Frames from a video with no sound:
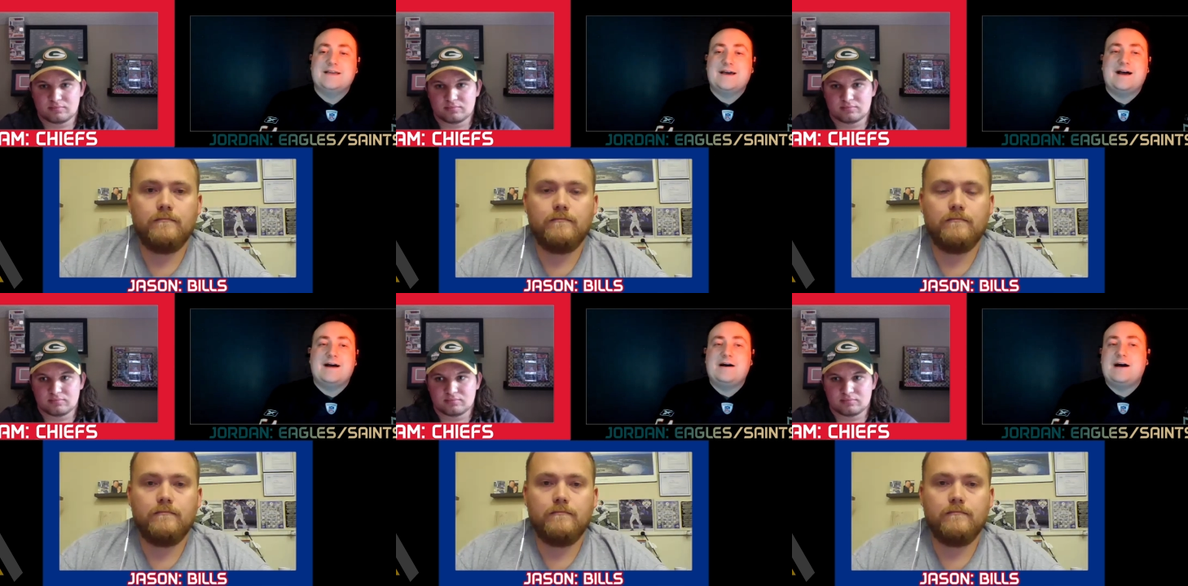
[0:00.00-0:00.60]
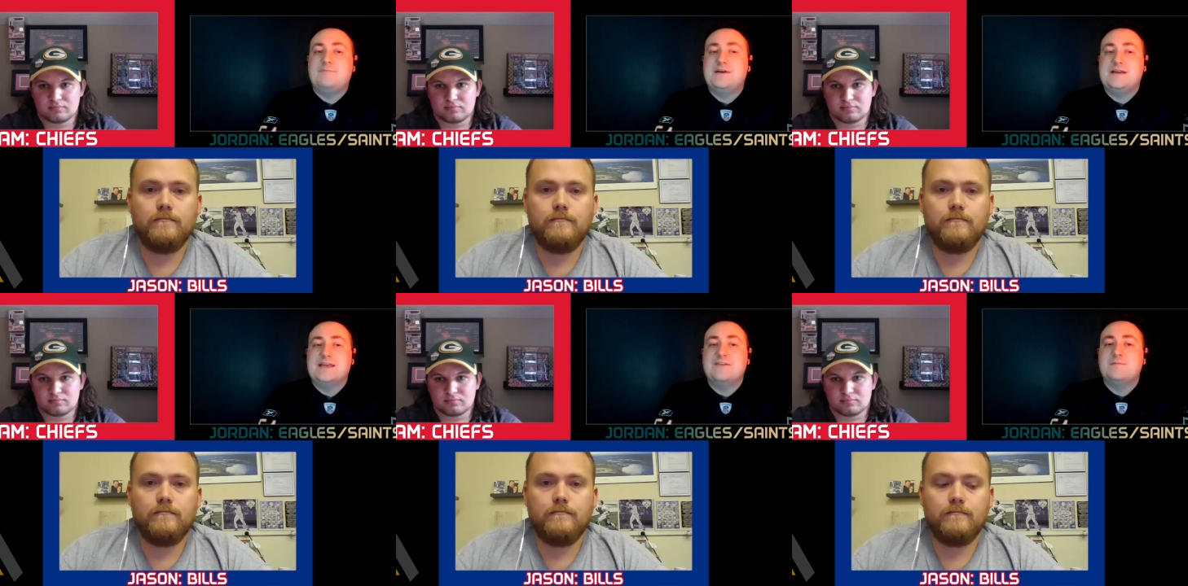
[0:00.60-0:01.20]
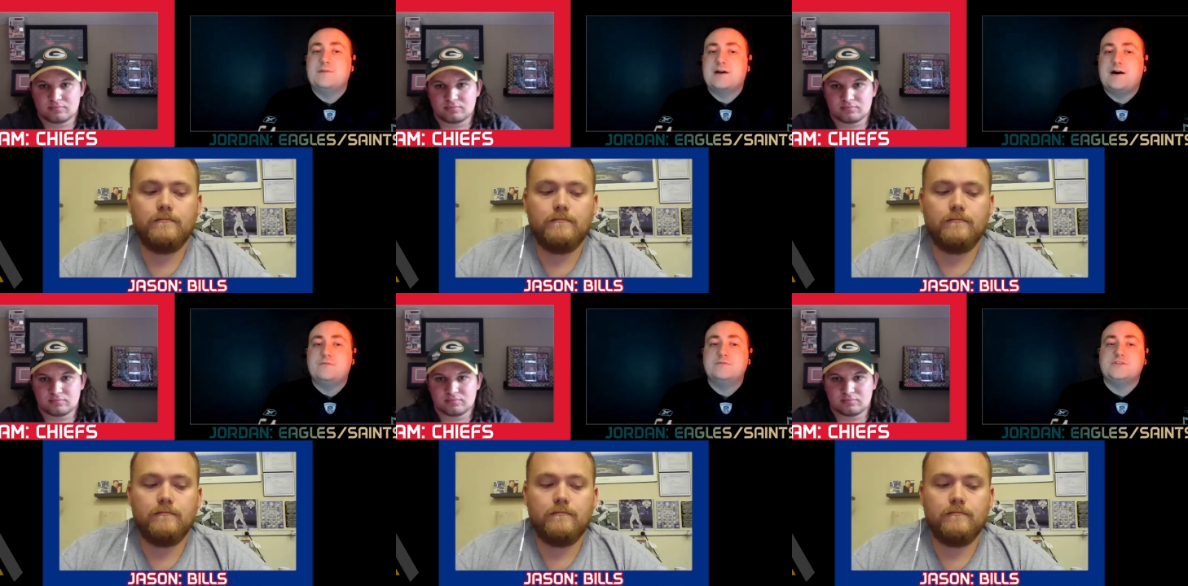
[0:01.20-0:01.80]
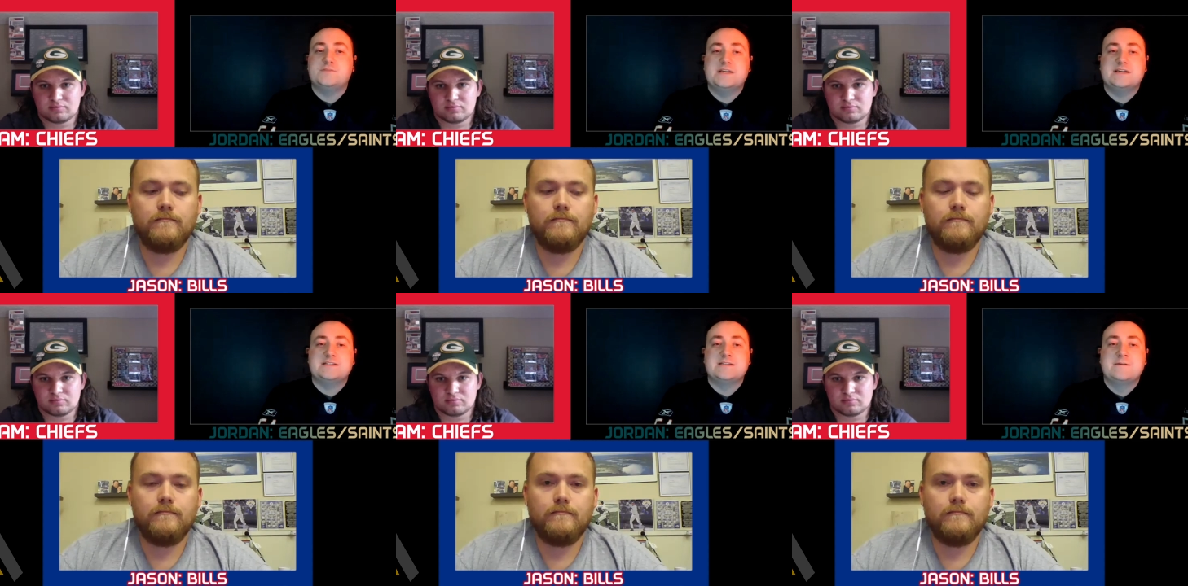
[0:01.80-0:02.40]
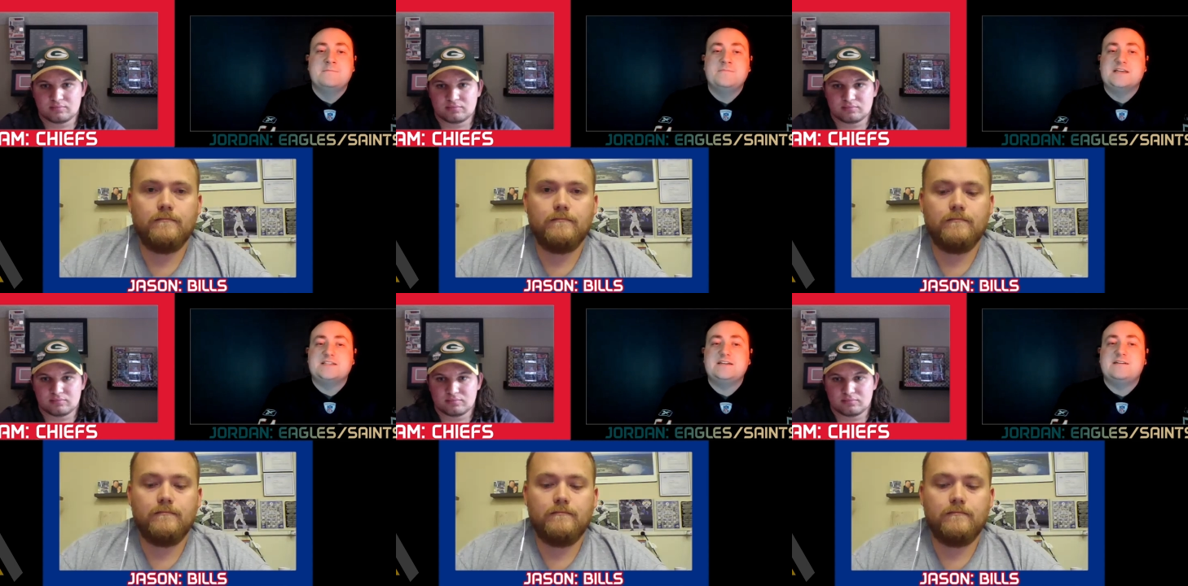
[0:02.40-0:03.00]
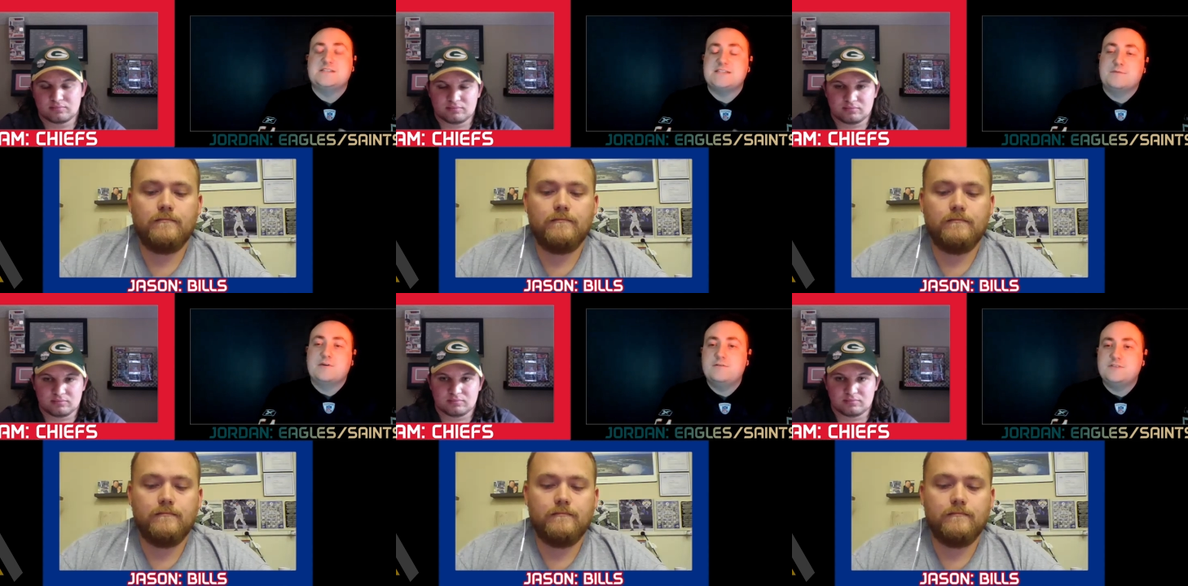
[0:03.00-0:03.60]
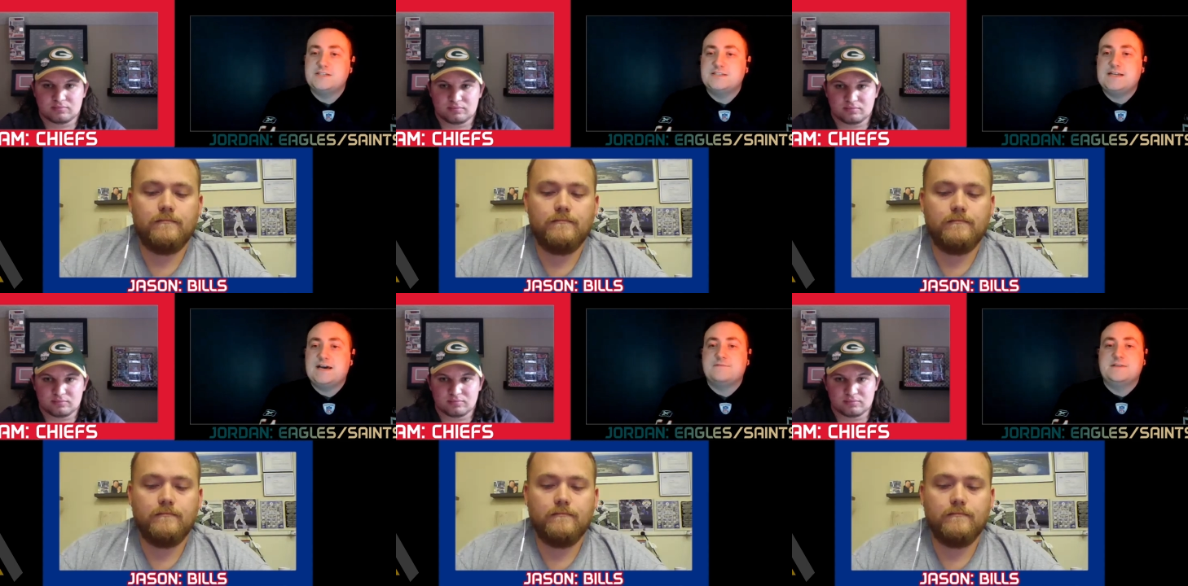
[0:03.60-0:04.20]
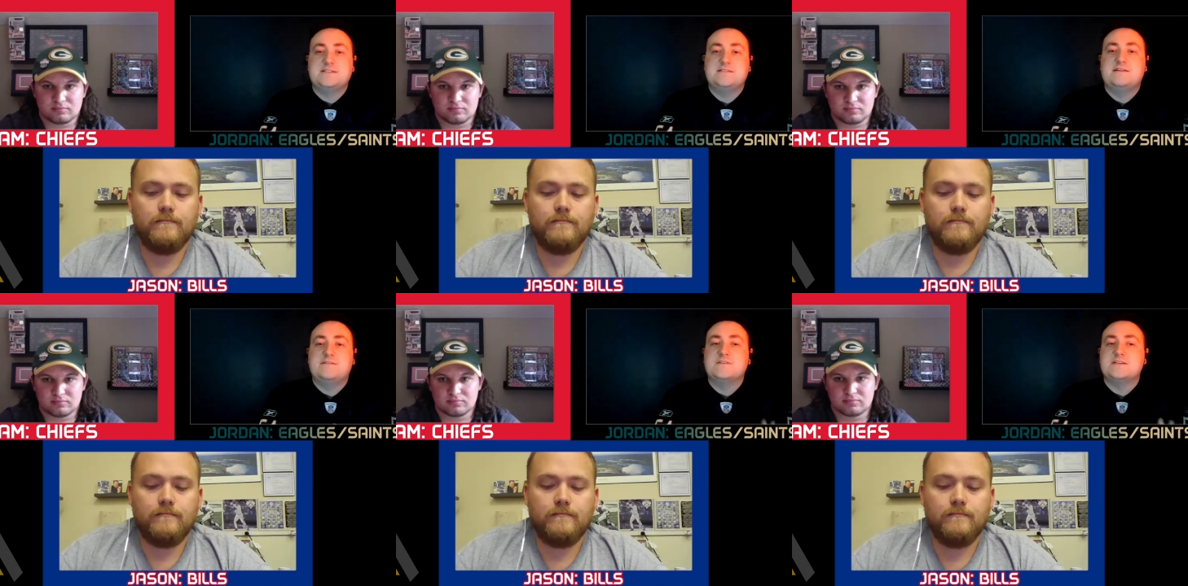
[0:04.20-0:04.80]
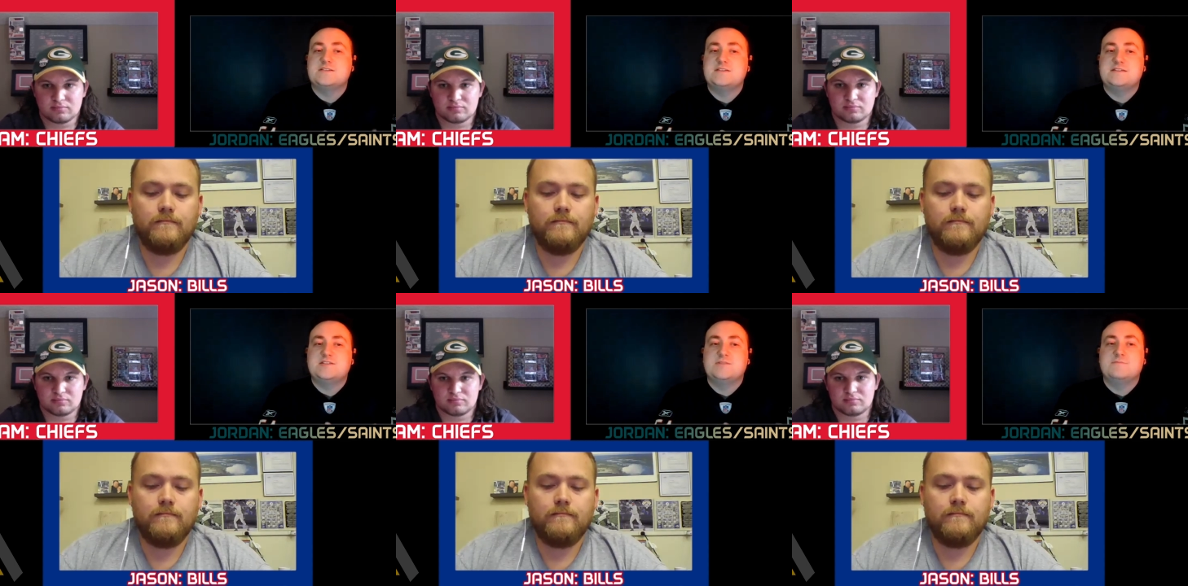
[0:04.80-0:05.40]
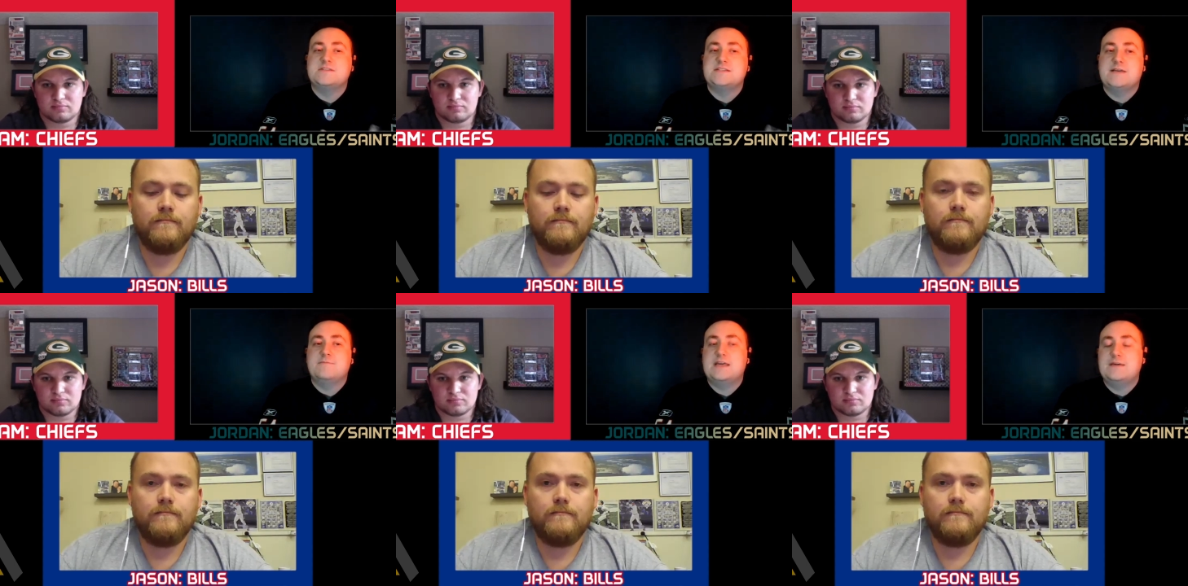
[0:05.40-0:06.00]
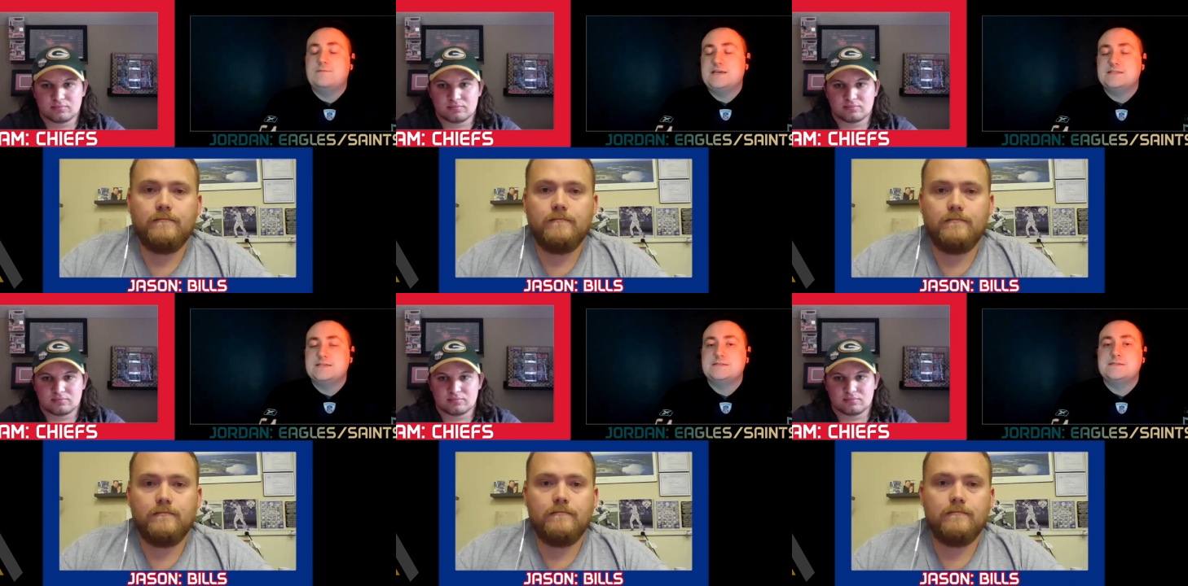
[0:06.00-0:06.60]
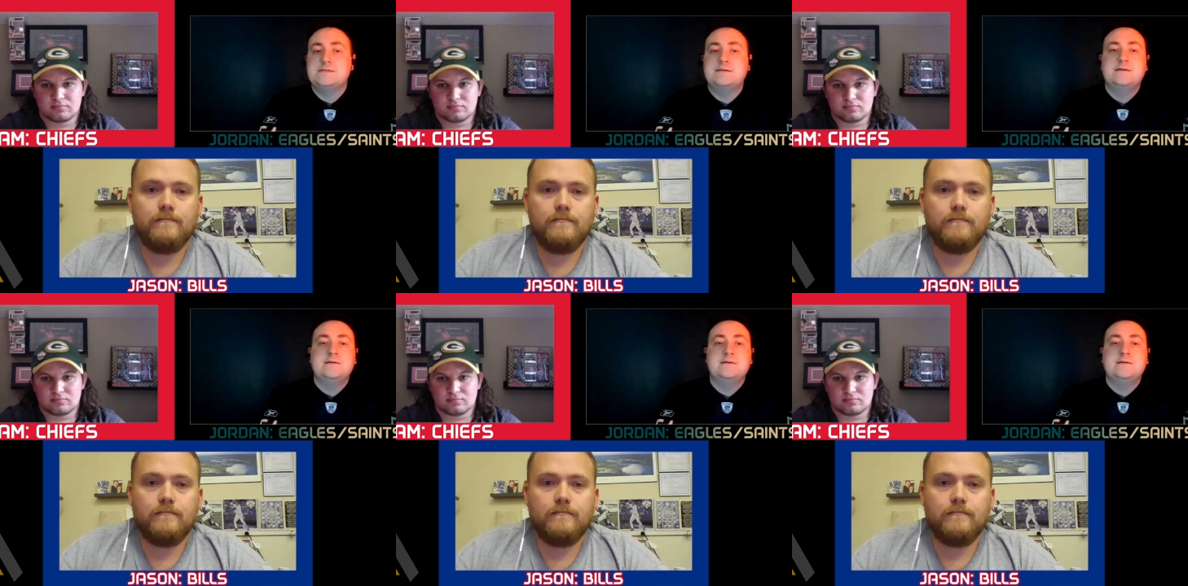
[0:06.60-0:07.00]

Speaker 1: I, am going to give them a couple just because they still have the same coaching staff. They still have some same key pieces.